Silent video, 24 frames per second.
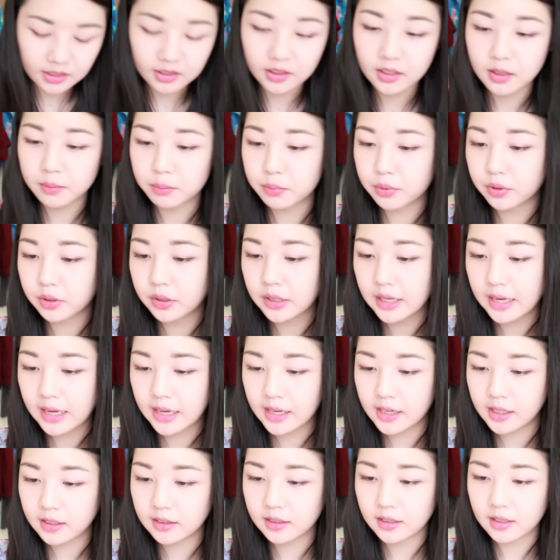Number
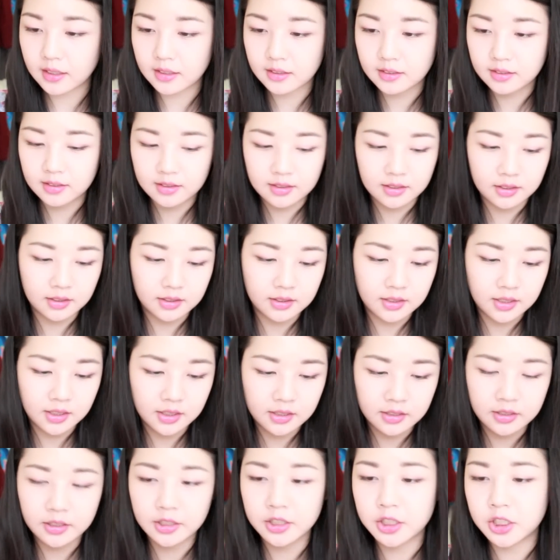8 is the
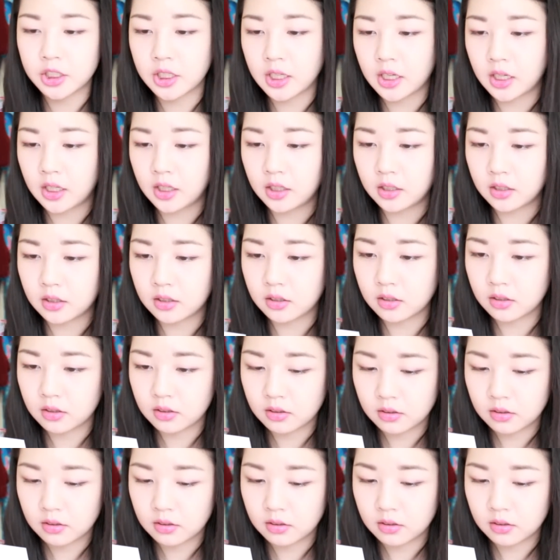Dear Jane